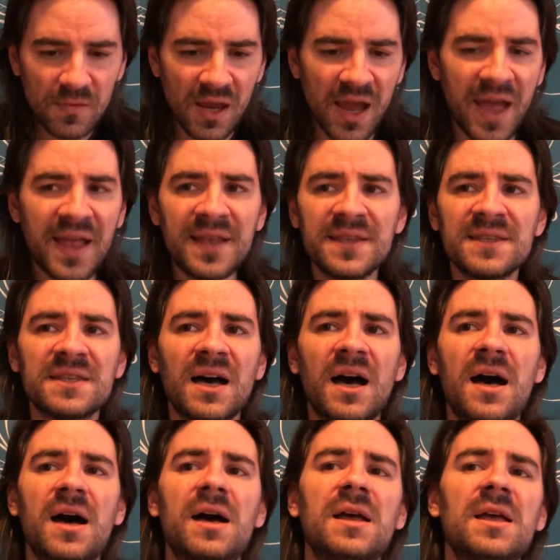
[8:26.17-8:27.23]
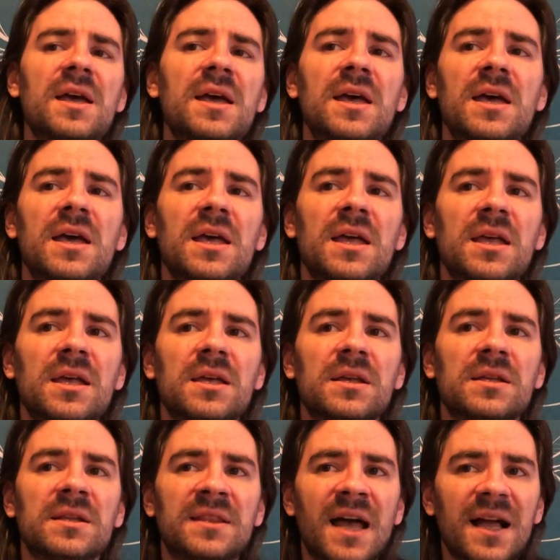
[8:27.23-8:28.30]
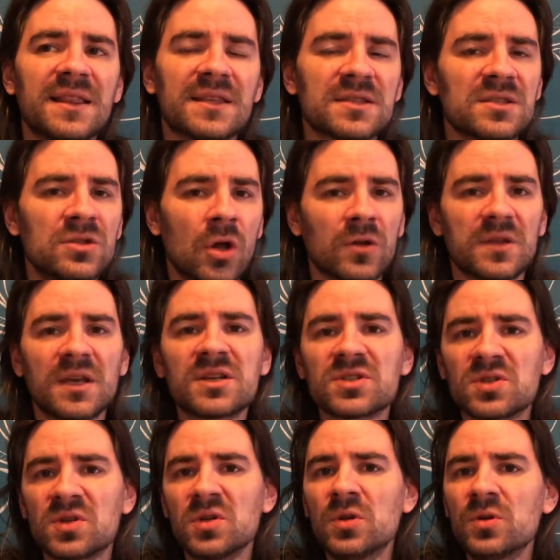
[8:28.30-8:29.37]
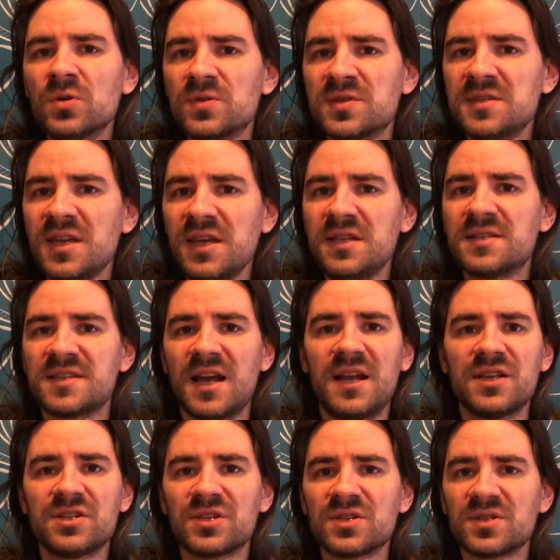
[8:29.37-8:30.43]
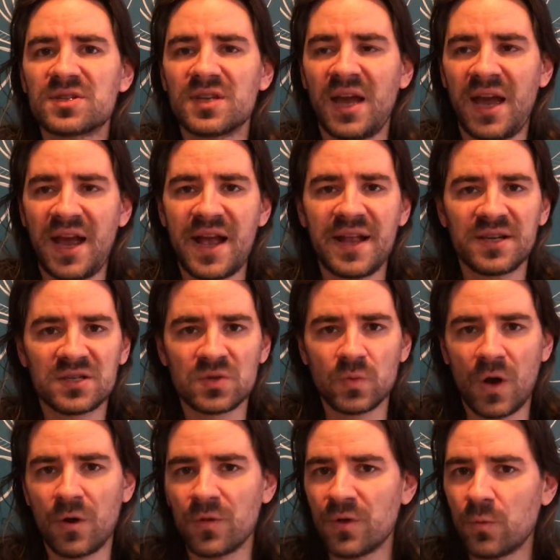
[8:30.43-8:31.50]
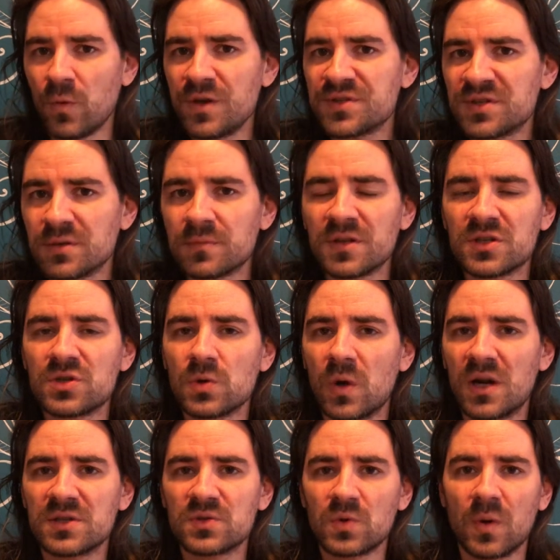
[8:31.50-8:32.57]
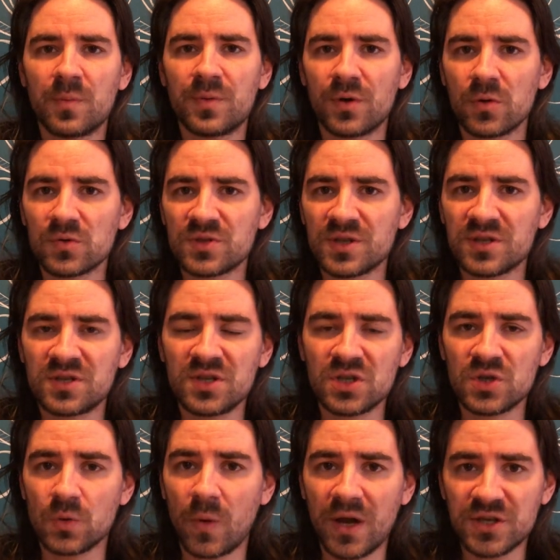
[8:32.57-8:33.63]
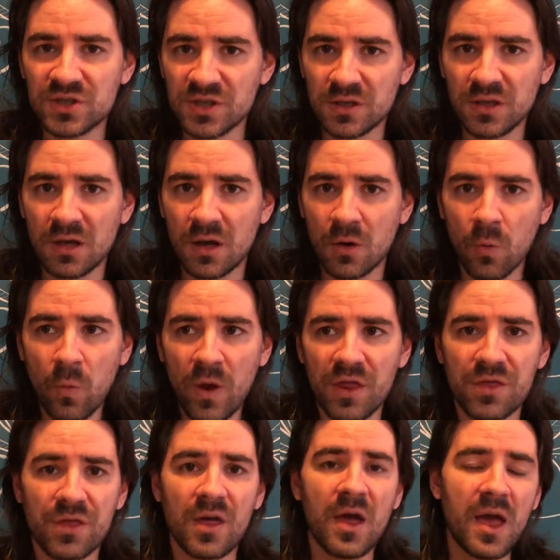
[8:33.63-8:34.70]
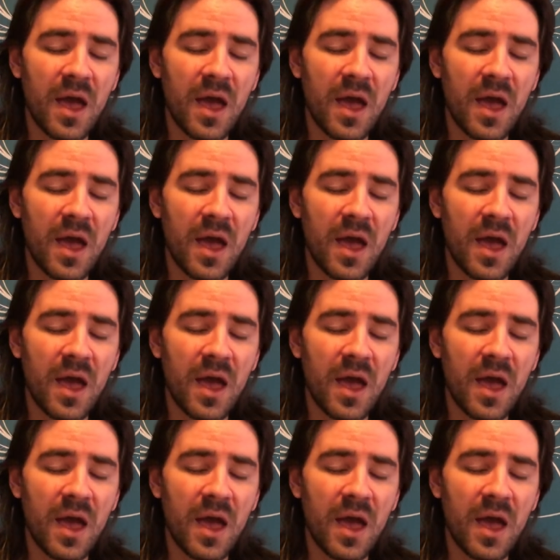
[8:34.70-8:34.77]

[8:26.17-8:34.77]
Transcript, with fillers: And... Uh, that does not exclude the intelligence and as well the wisdom that you are to approach the situation with.